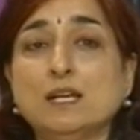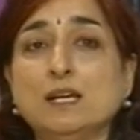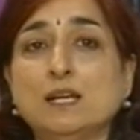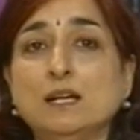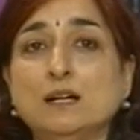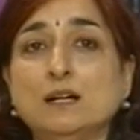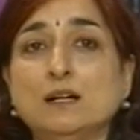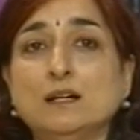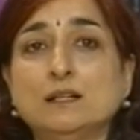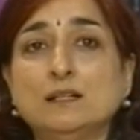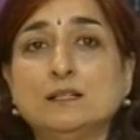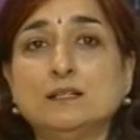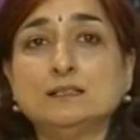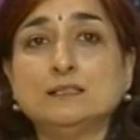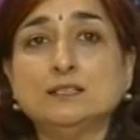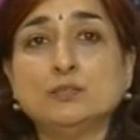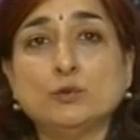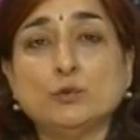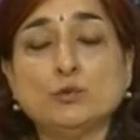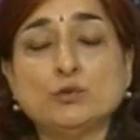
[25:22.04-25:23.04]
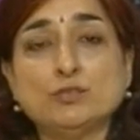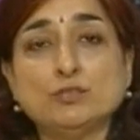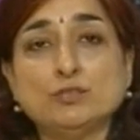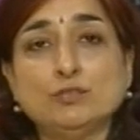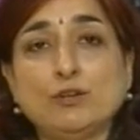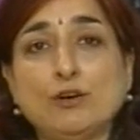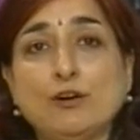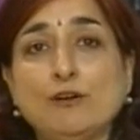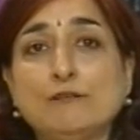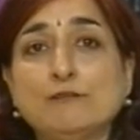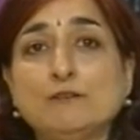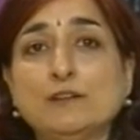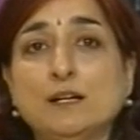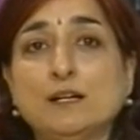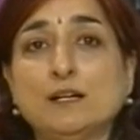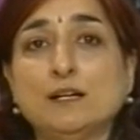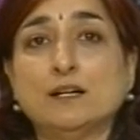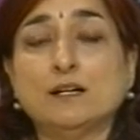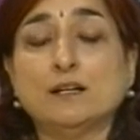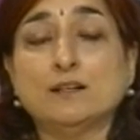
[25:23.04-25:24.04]
the notion of
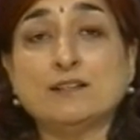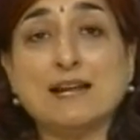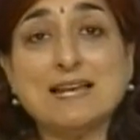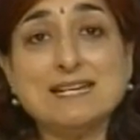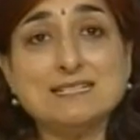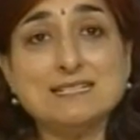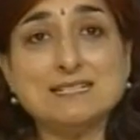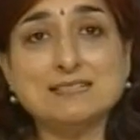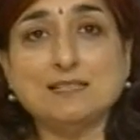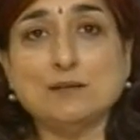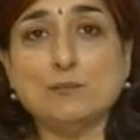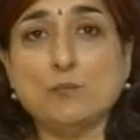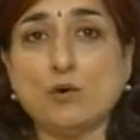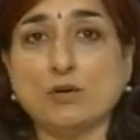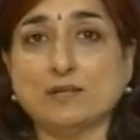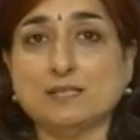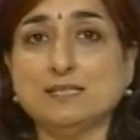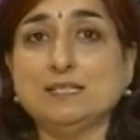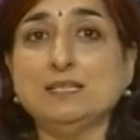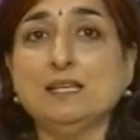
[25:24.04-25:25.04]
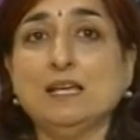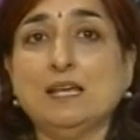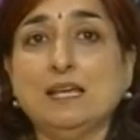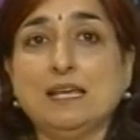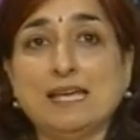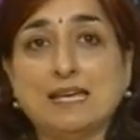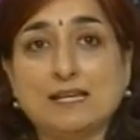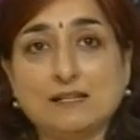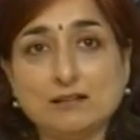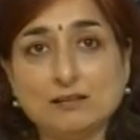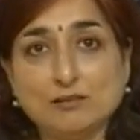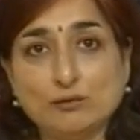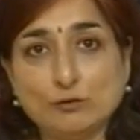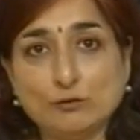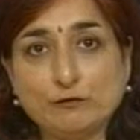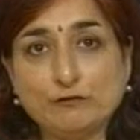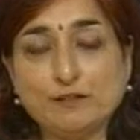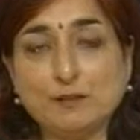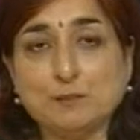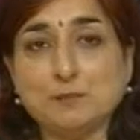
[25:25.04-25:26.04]
writing the body, écriture
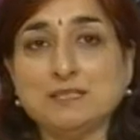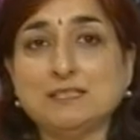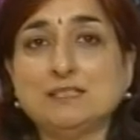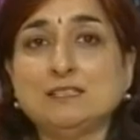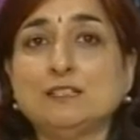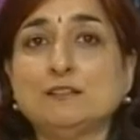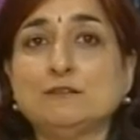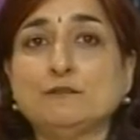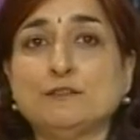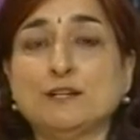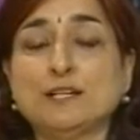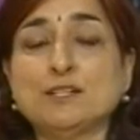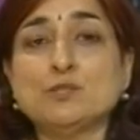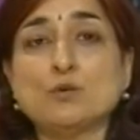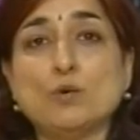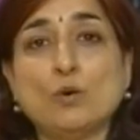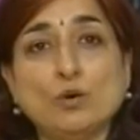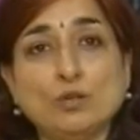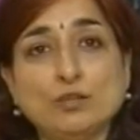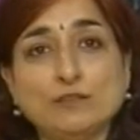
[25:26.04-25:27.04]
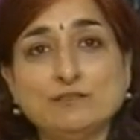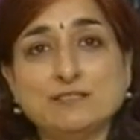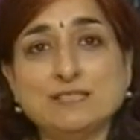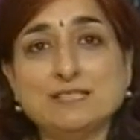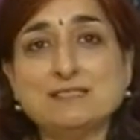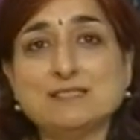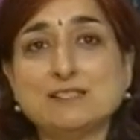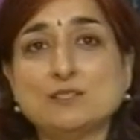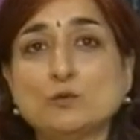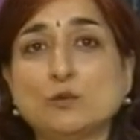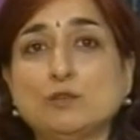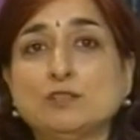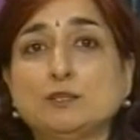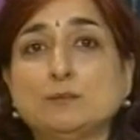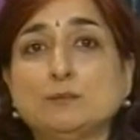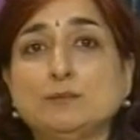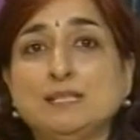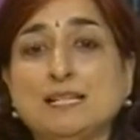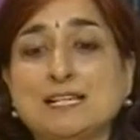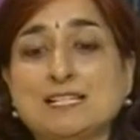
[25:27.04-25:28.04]
féminine in French. All of these is going to
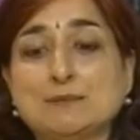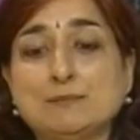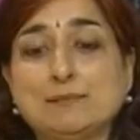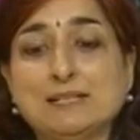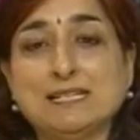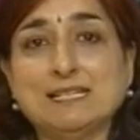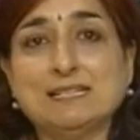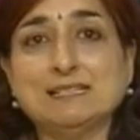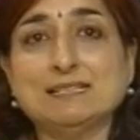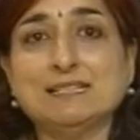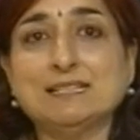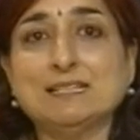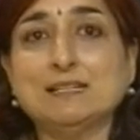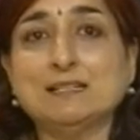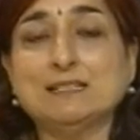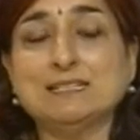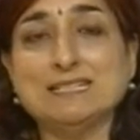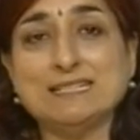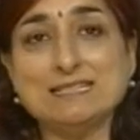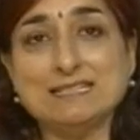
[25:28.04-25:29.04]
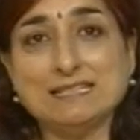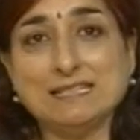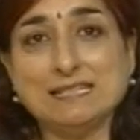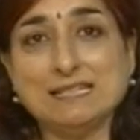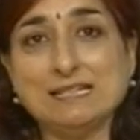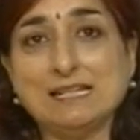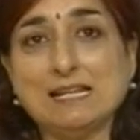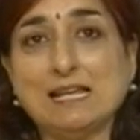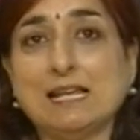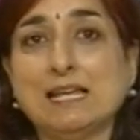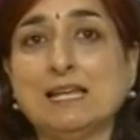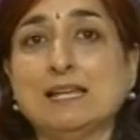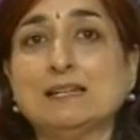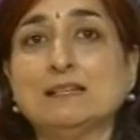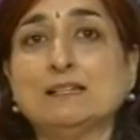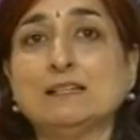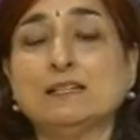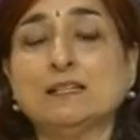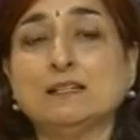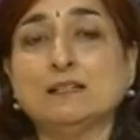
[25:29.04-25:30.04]
be explained in detail
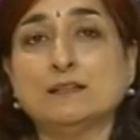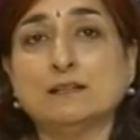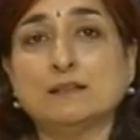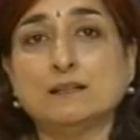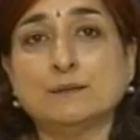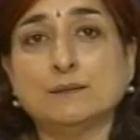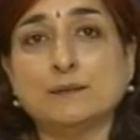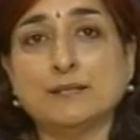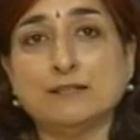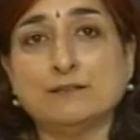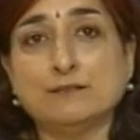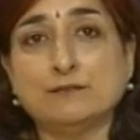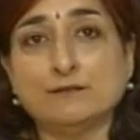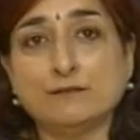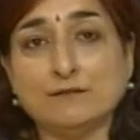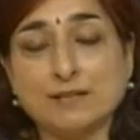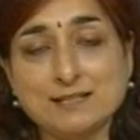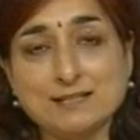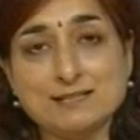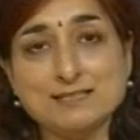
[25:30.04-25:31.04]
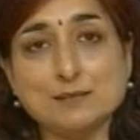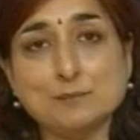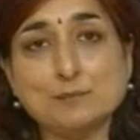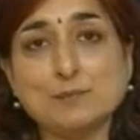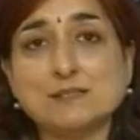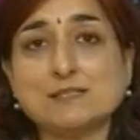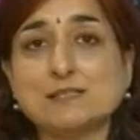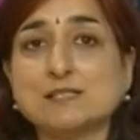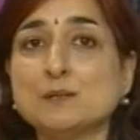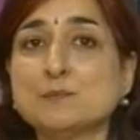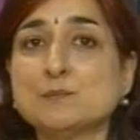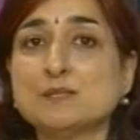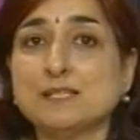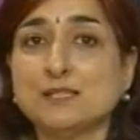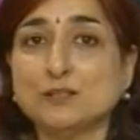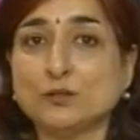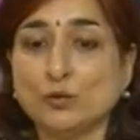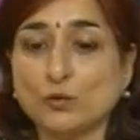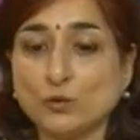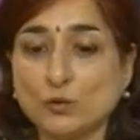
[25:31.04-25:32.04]
and in very simple terms
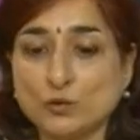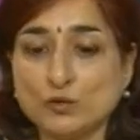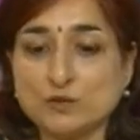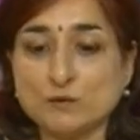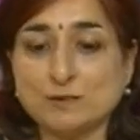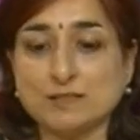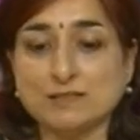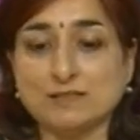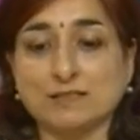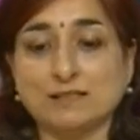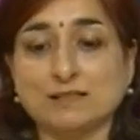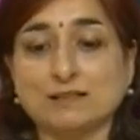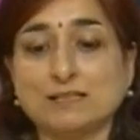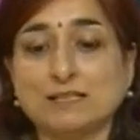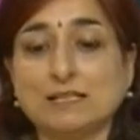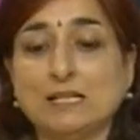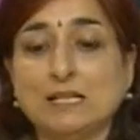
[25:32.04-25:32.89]
in your course material.